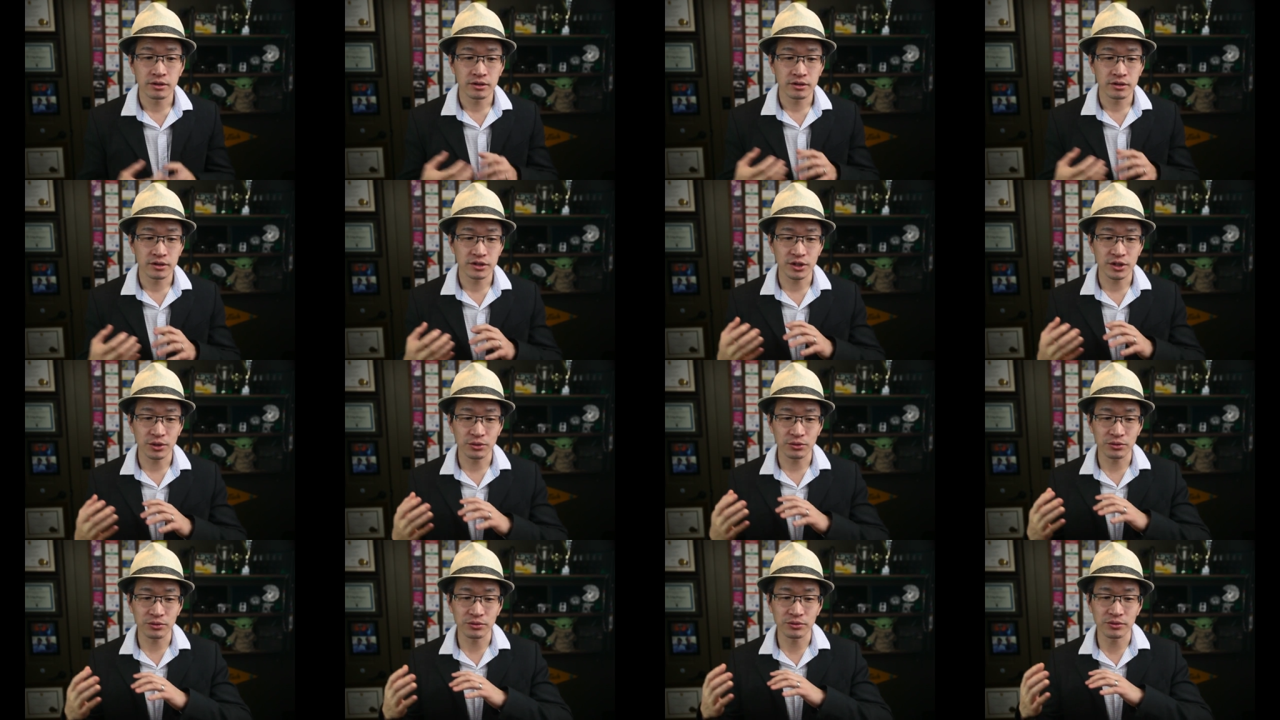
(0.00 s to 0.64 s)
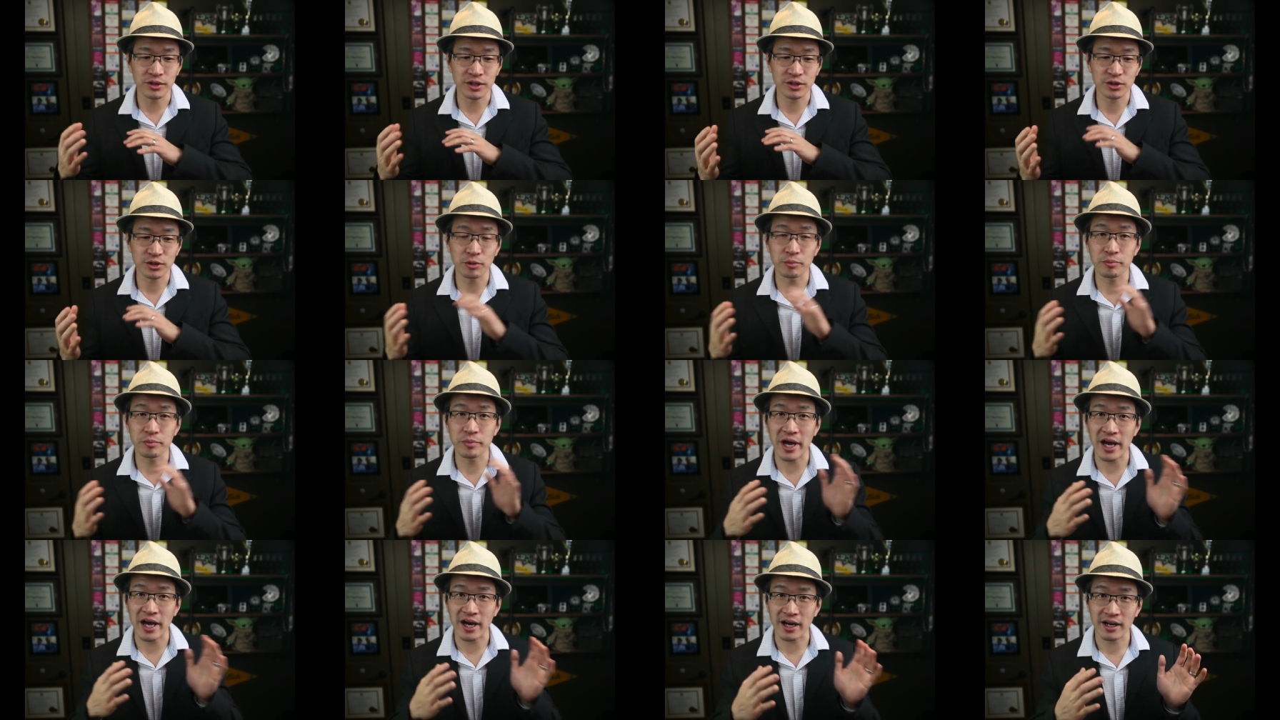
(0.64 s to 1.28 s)
So let's go
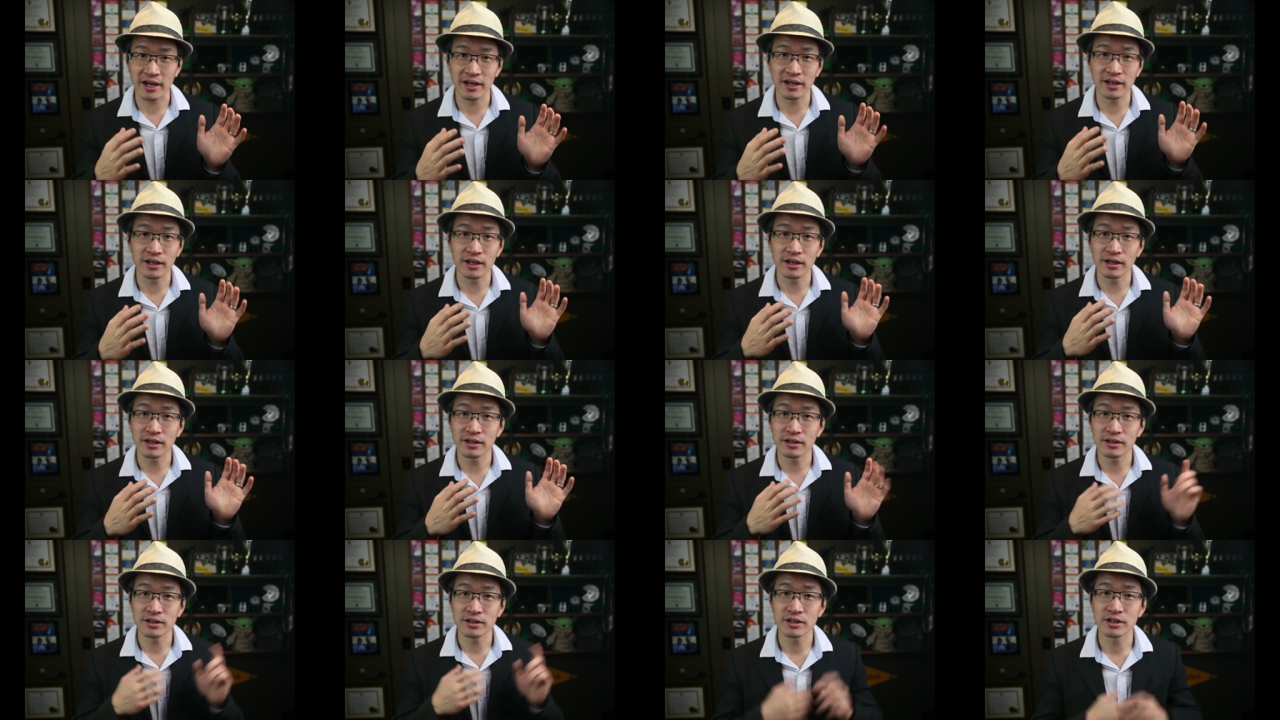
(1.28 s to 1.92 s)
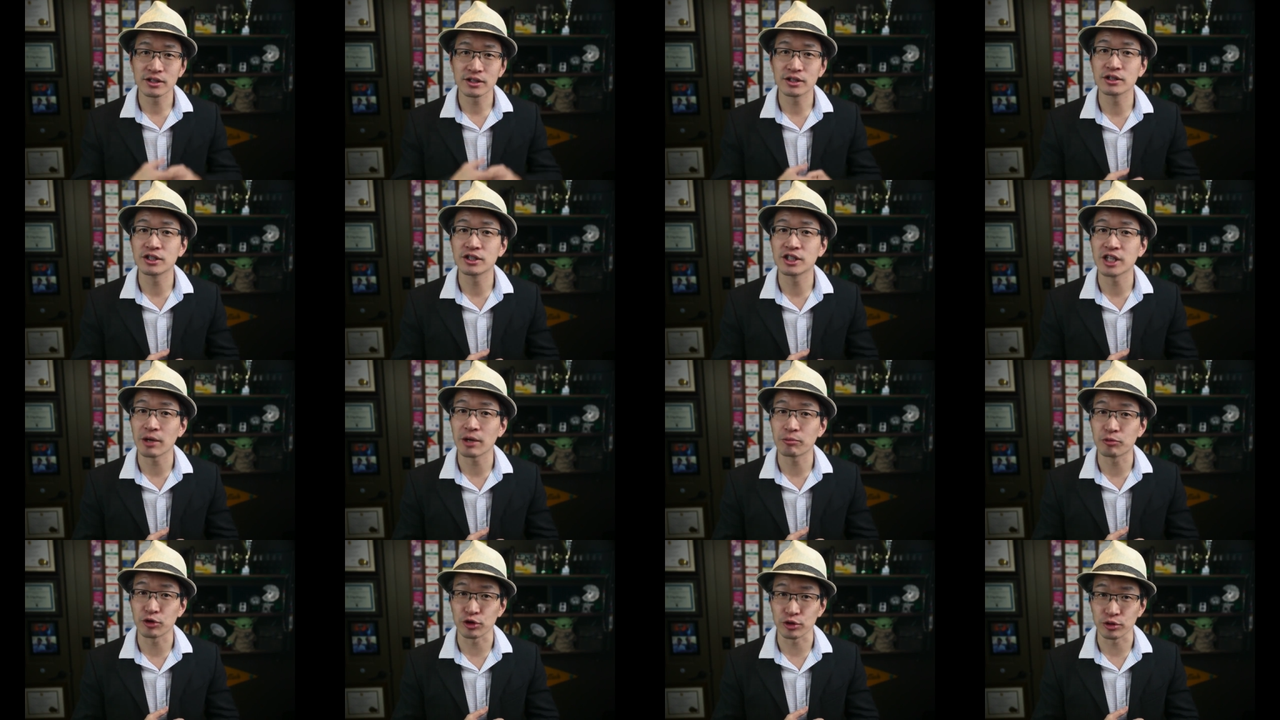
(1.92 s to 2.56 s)
back to
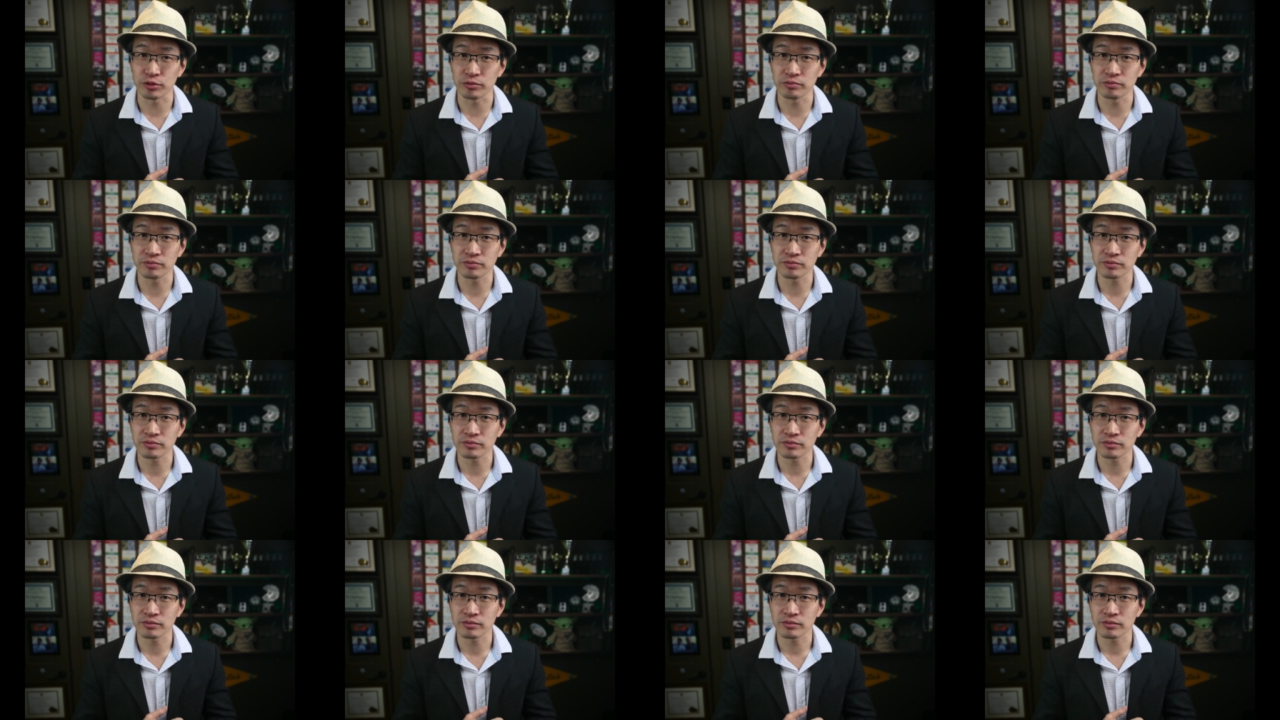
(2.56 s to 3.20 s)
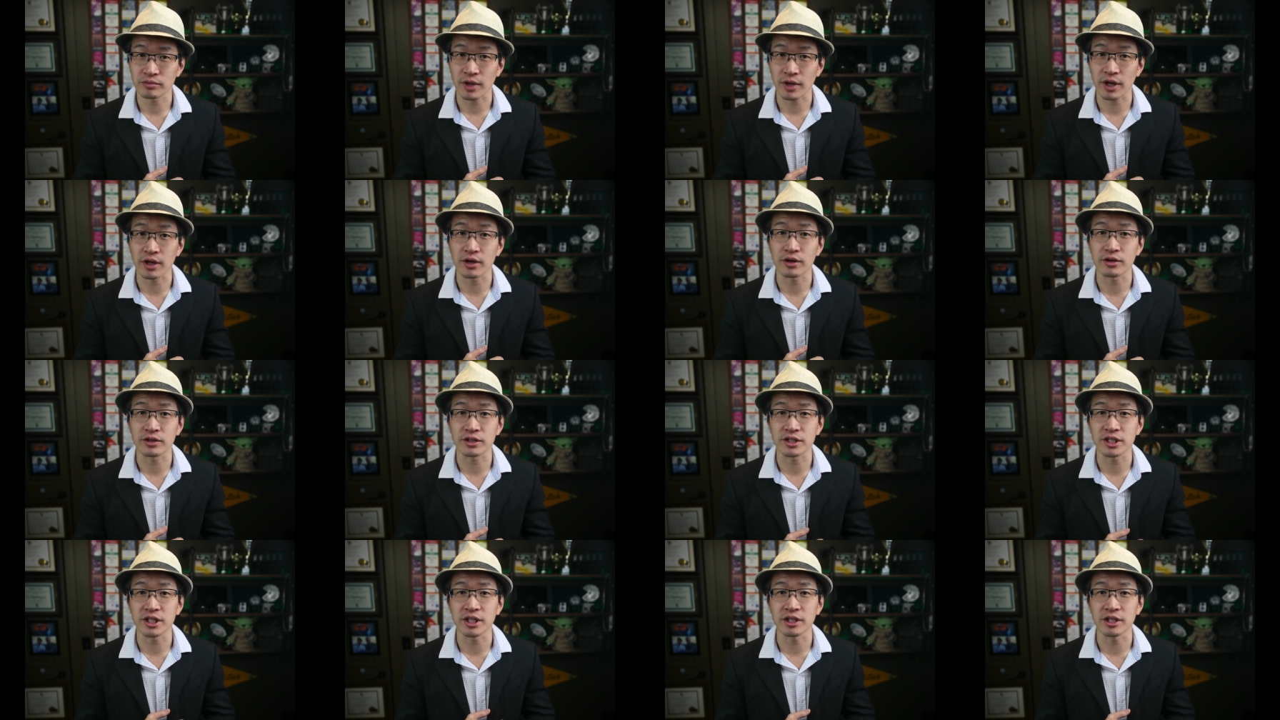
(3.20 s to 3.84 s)
Gebru and
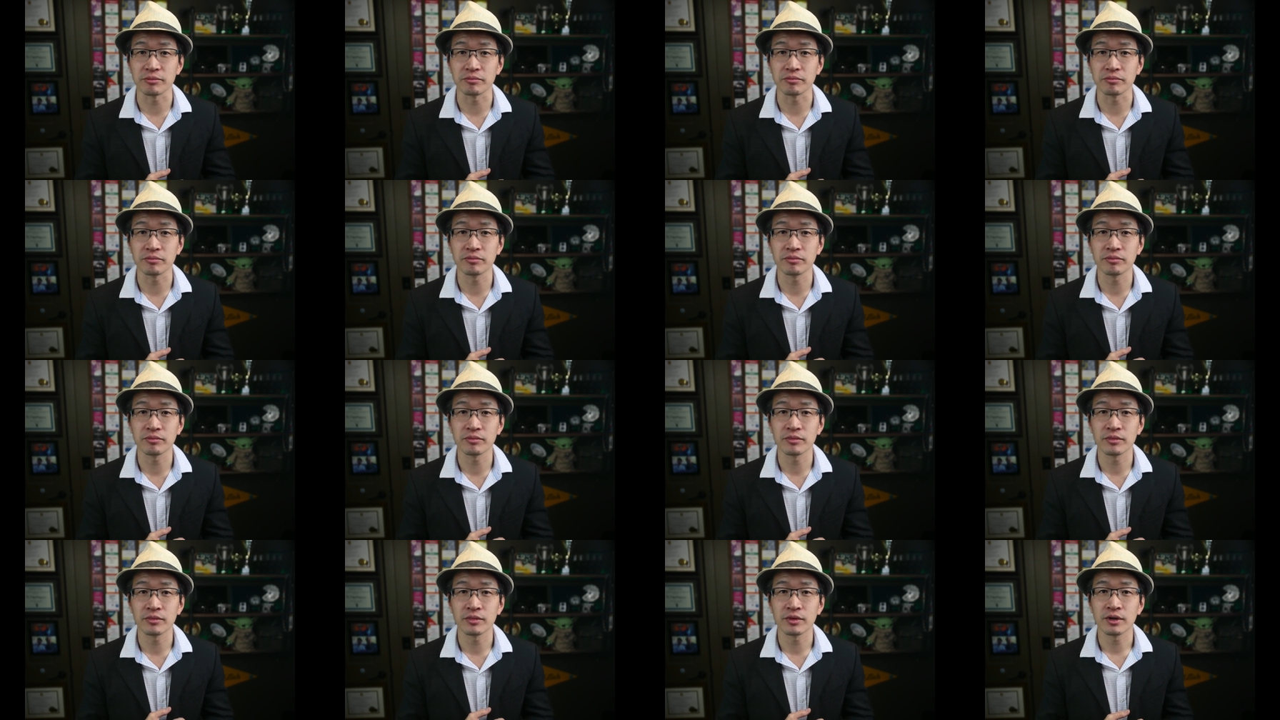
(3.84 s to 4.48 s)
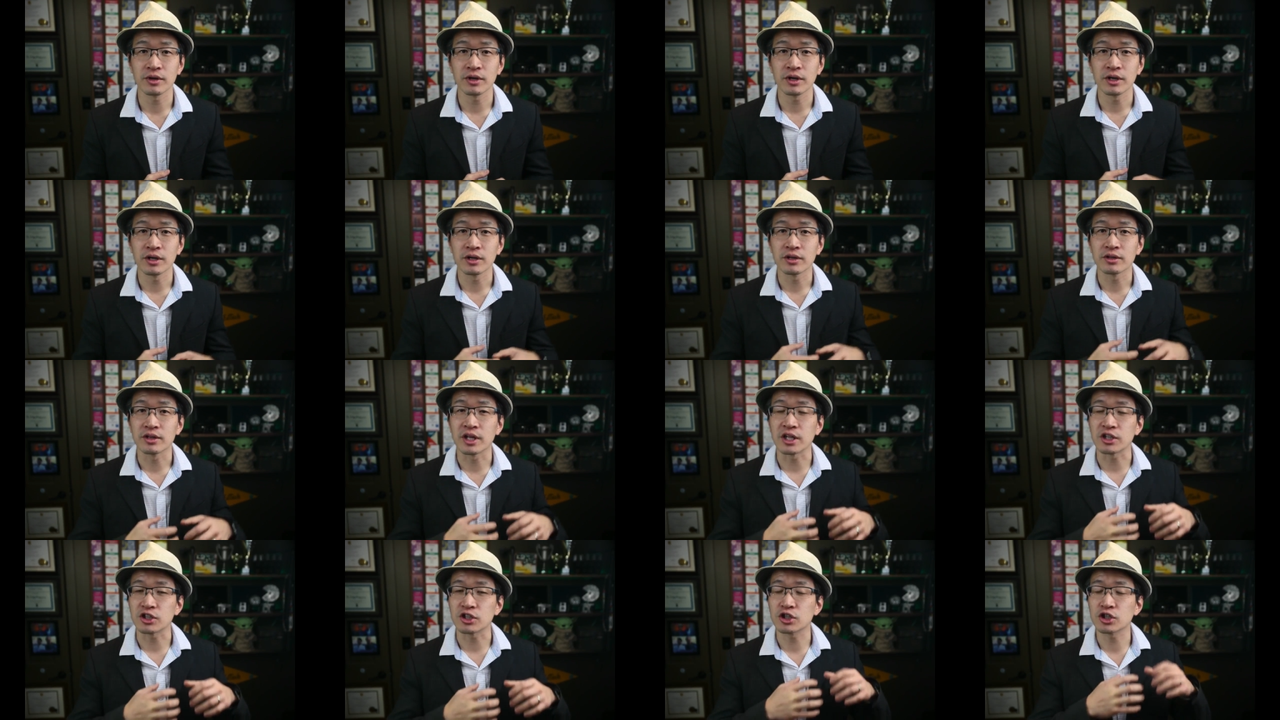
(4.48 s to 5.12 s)
her team
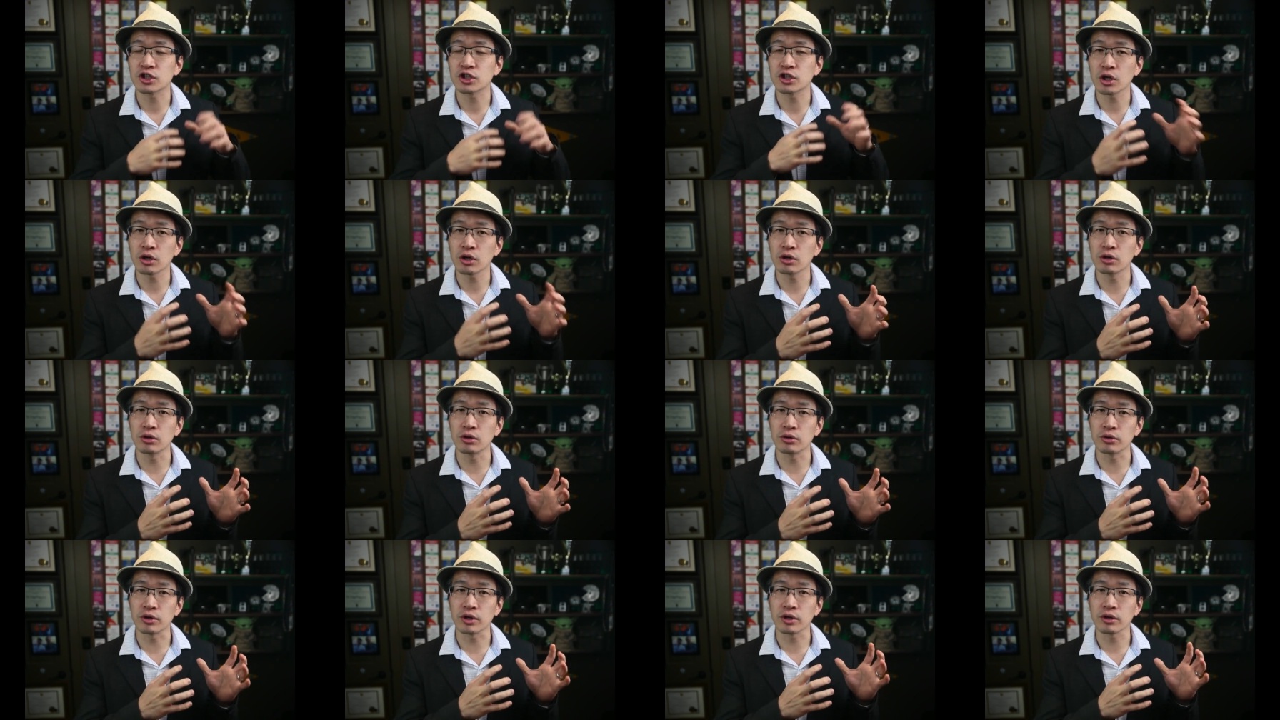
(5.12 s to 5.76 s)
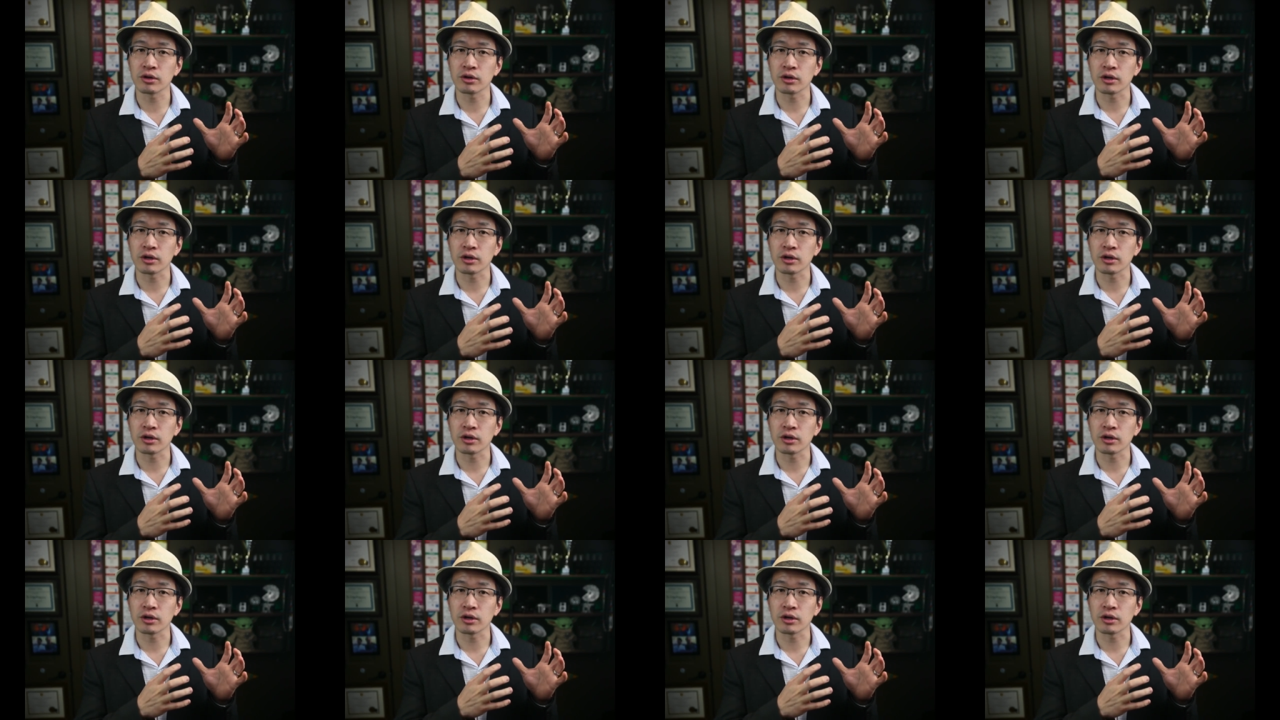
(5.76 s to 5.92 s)
that showed